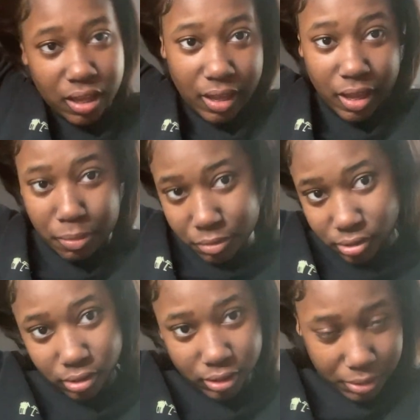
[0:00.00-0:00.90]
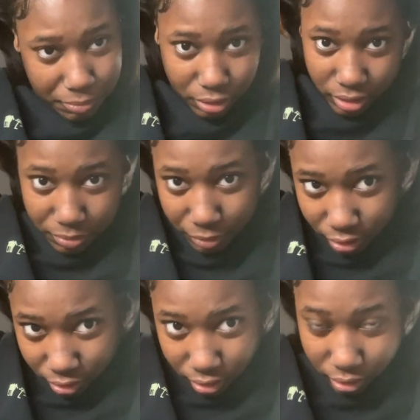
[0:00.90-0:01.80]
Amazon keep charging my
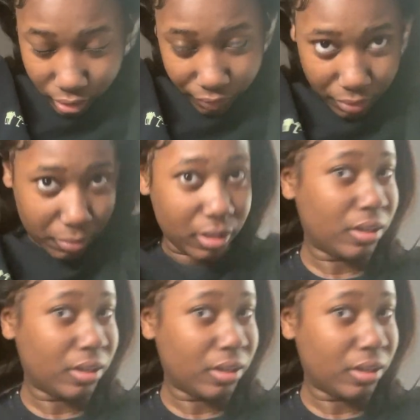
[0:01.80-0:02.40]
card every month.